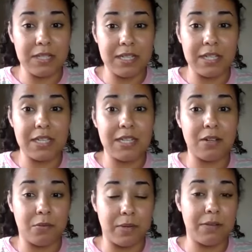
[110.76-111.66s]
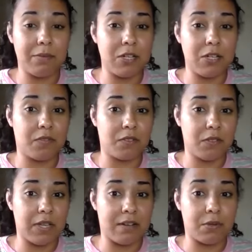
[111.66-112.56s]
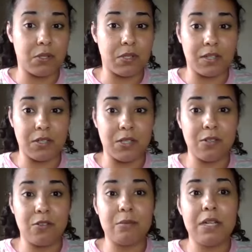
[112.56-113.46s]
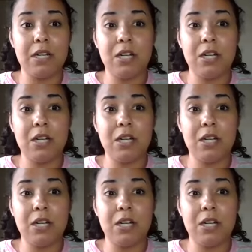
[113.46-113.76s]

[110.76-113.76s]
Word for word: really good a wide range of hours on Zoom,